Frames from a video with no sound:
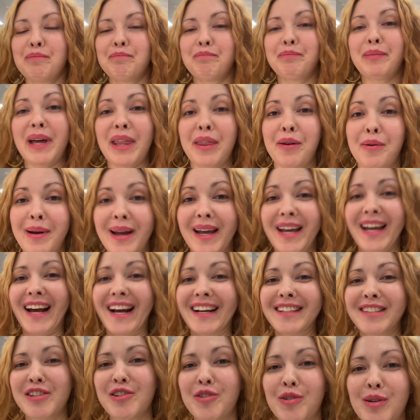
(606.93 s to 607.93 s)
By the way,
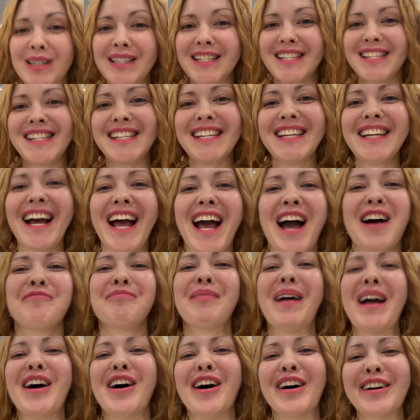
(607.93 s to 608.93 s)
as you can see, I have
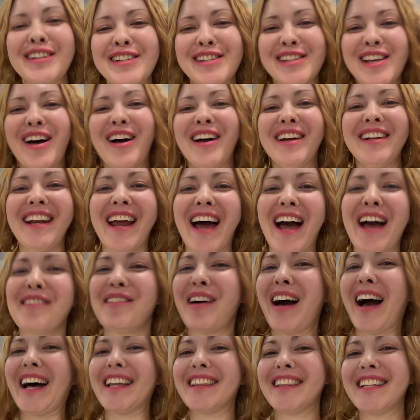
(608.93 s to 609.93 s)
my Uggs on. I've
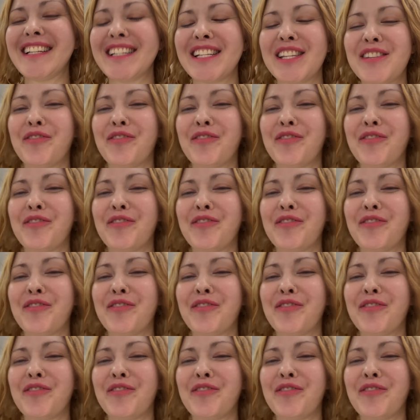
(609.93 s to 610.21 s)
had these